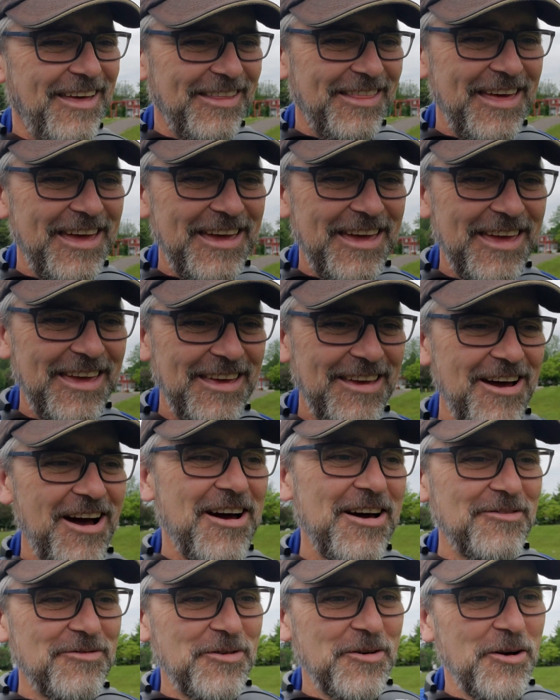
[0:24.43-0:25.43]
thanking
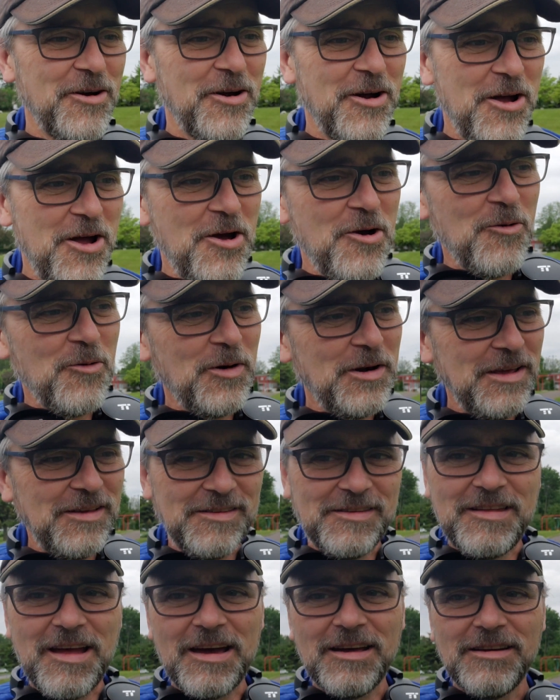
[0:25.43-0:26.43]
God for what
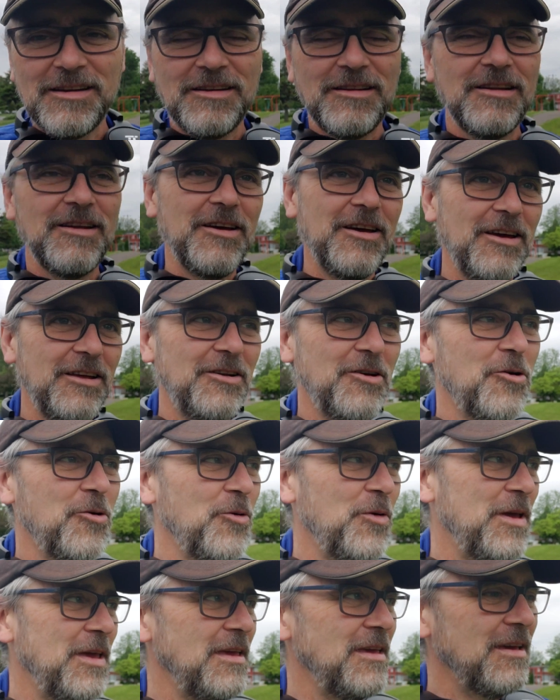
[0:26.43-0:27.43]
He's done and, and
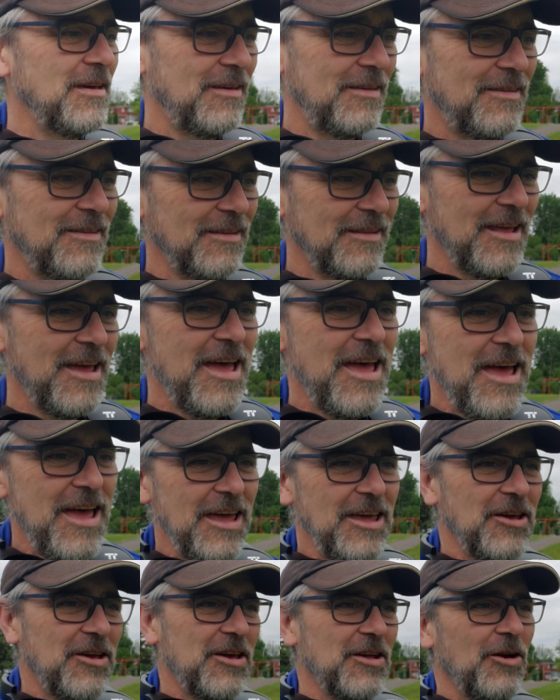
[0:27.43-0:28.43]
who He is, and
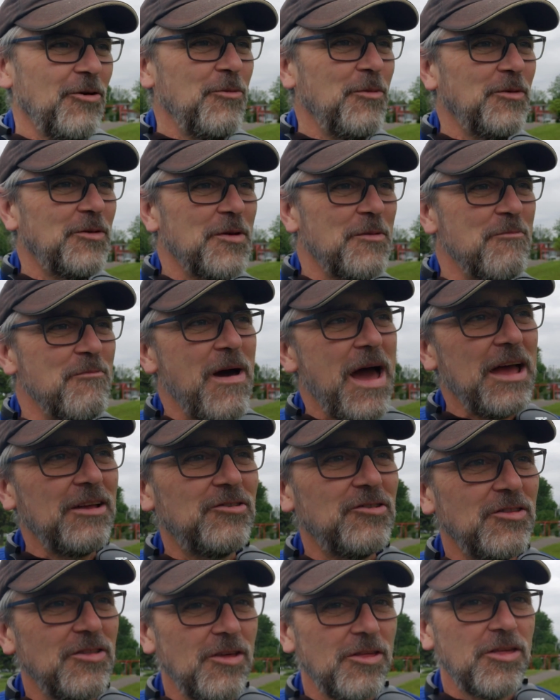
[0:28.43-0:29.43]
you can almost
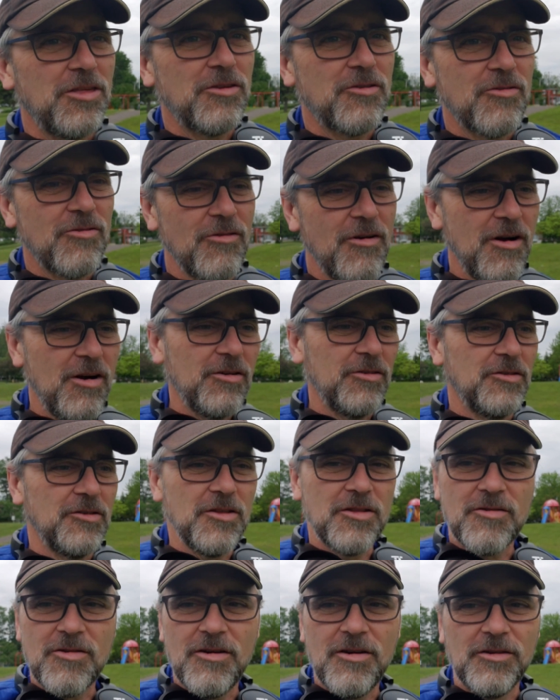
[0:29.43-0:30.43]
imagine the throngs
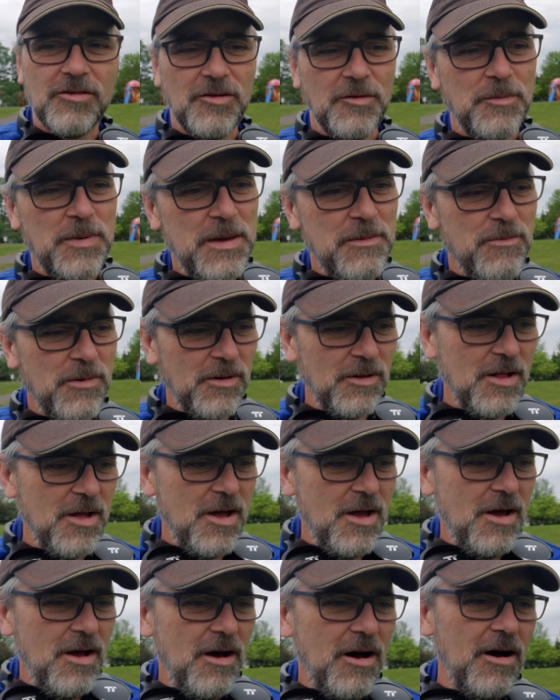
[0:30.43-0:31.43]
and throngs of people
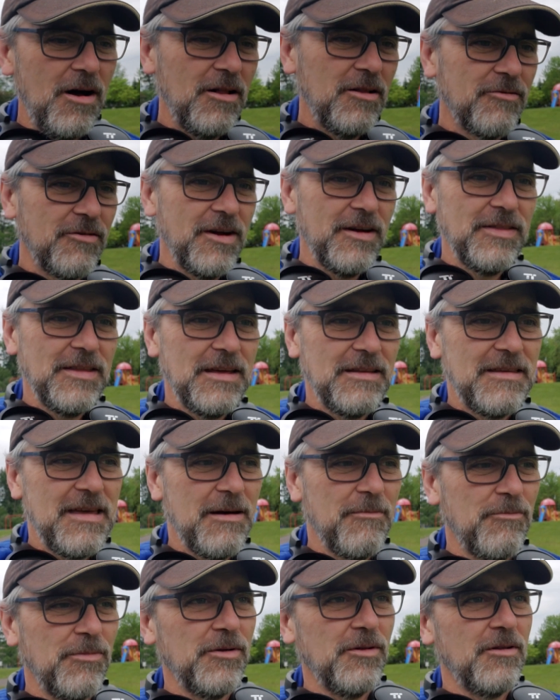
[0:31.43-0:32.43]
all around that
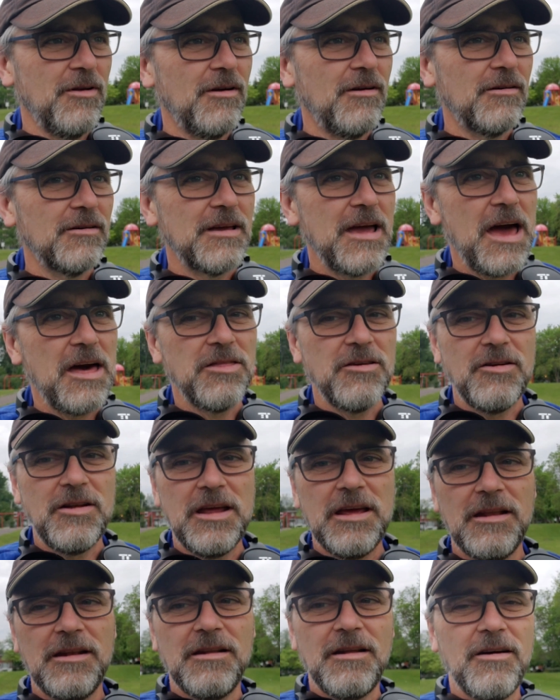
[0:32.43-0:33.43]
temple, all gathered
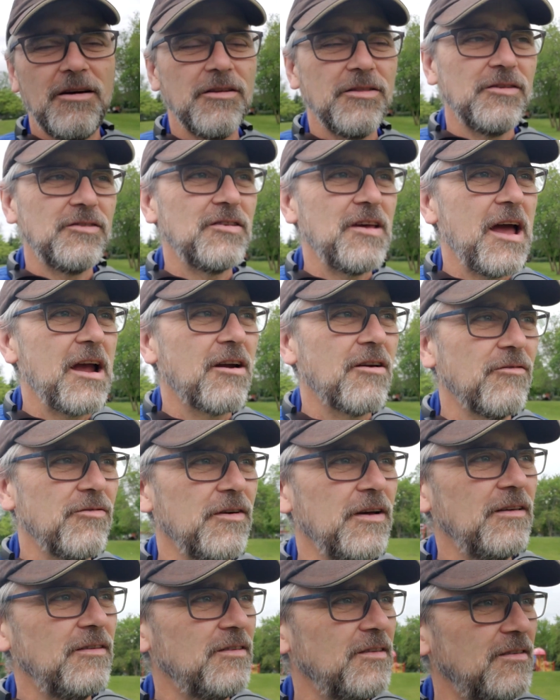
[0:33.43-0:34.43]
in, all the
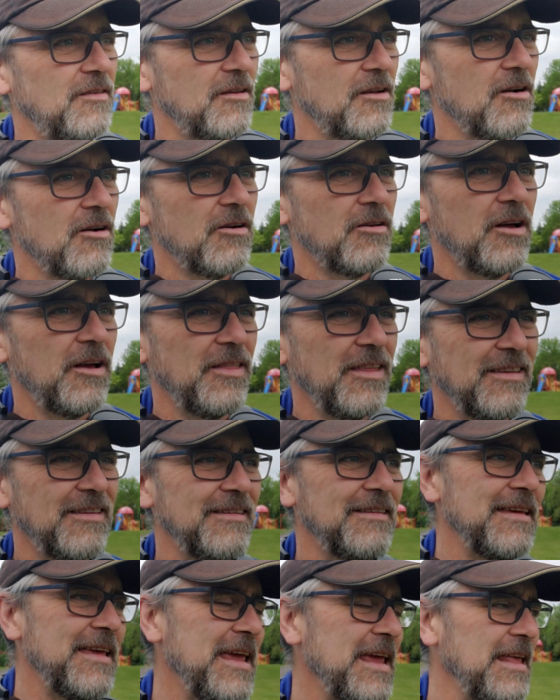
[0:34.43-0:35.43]
sacrifices that are going on, the
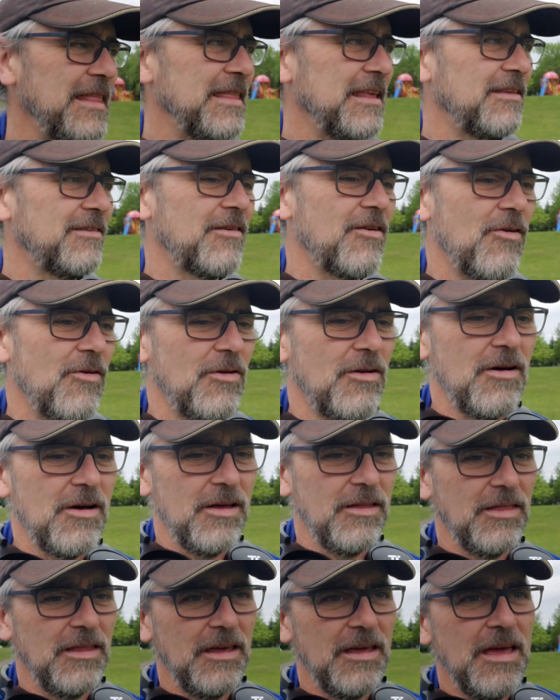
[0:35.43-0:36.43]
singing that's going
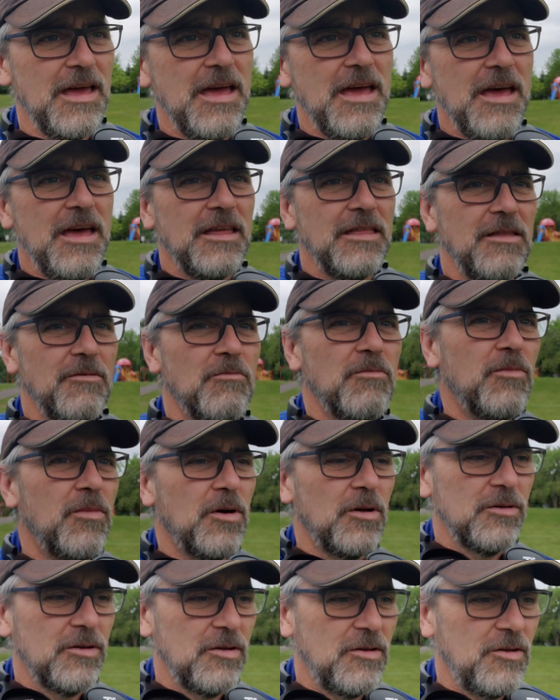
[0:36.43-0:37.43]
on, the, the
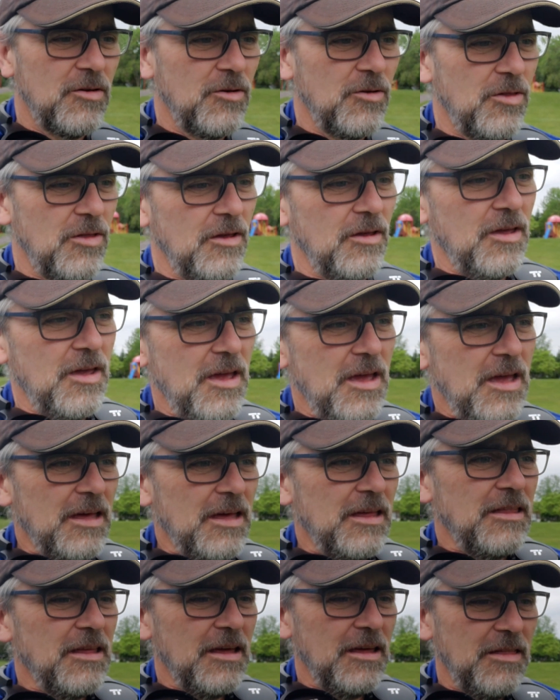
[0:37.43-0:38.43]
multitude, the,
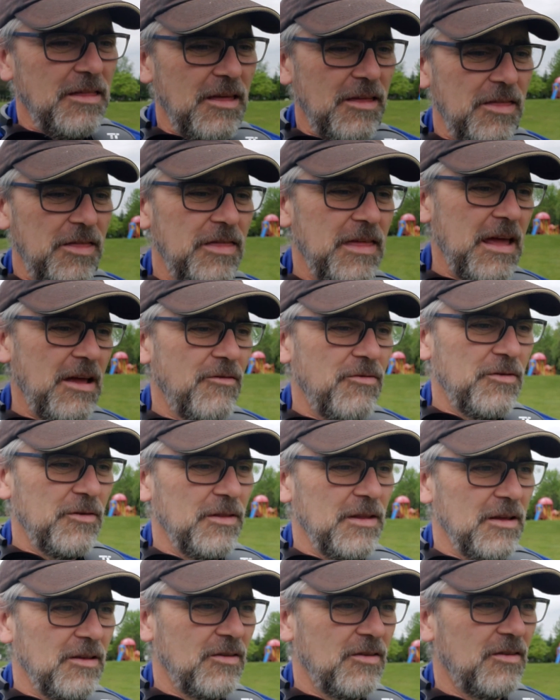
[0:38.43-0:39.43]
the, the
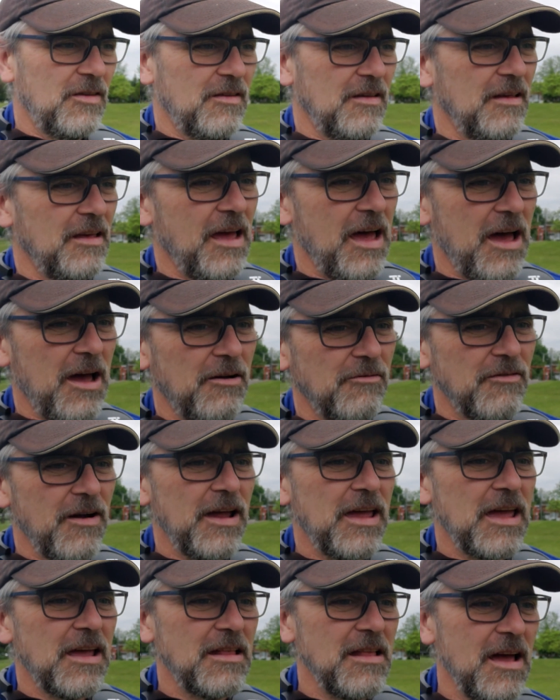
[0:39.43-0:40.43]
thankfulness, uh,
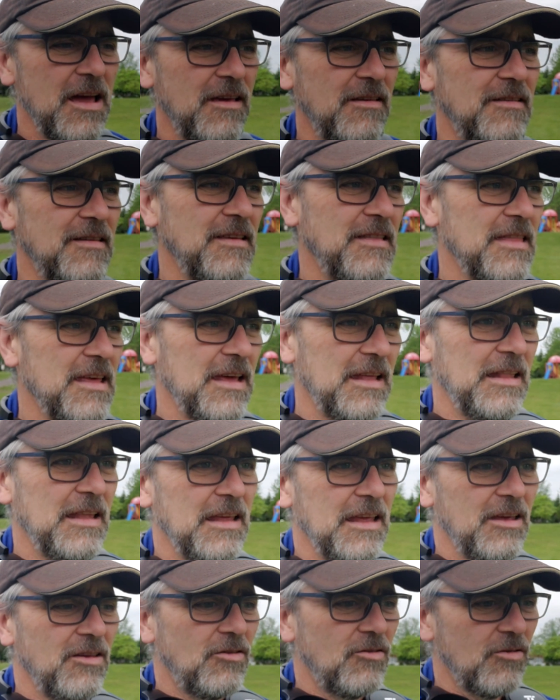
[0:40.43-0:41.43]
recognizing that
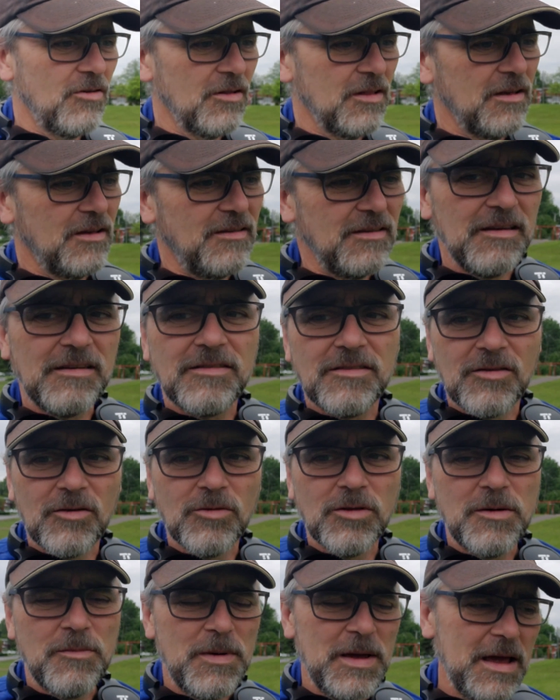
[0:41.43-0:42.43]
Israel exists
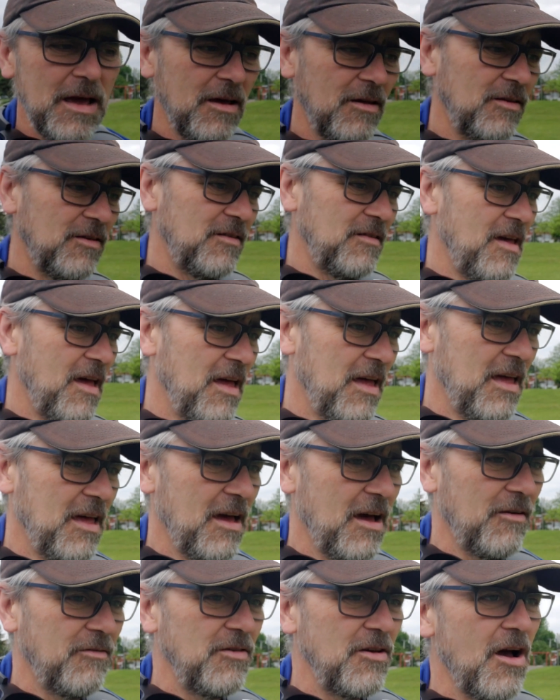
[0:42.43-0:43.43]
only because
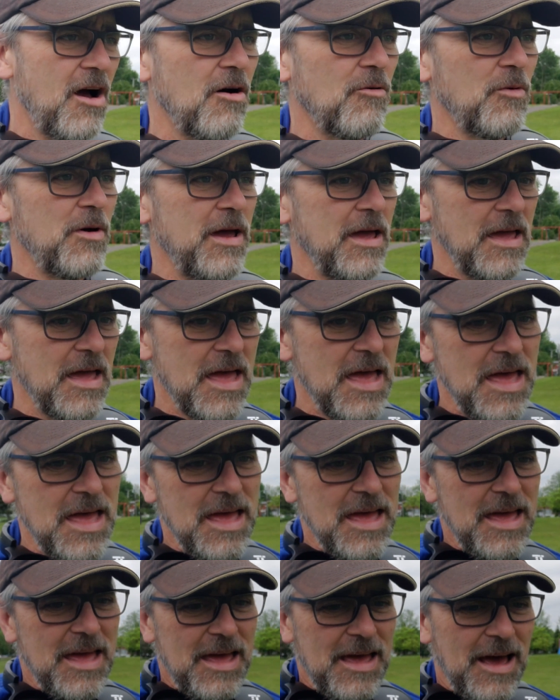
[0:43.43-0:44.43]
of Yahweh.
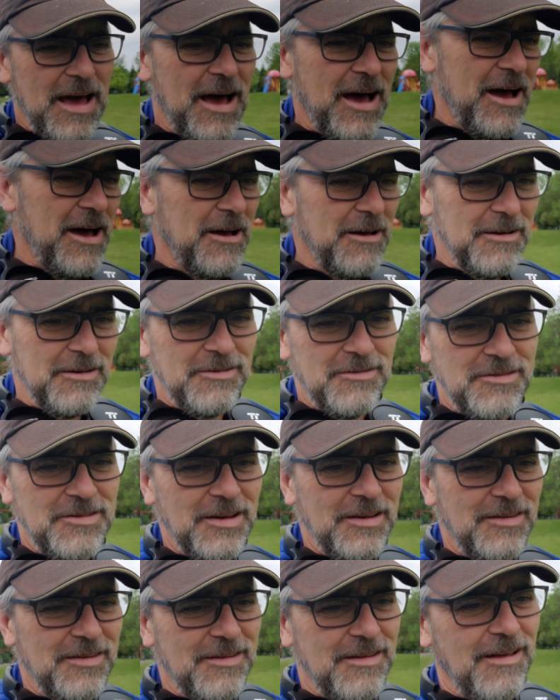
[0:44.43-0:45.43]
Uh, it's
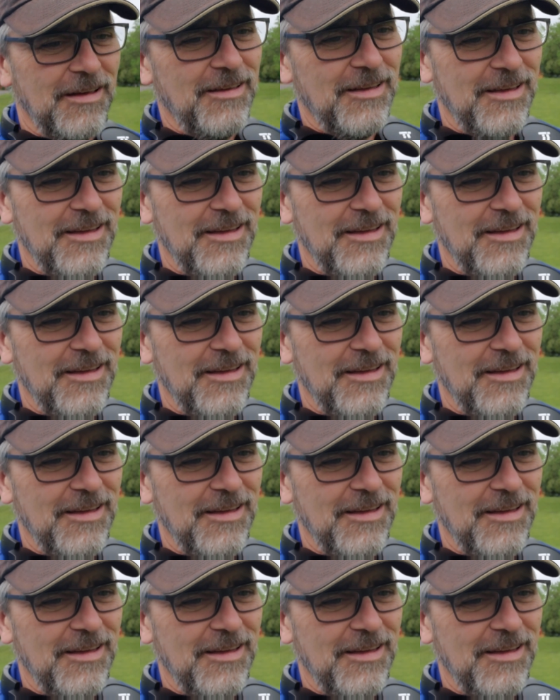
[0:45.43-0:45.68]
just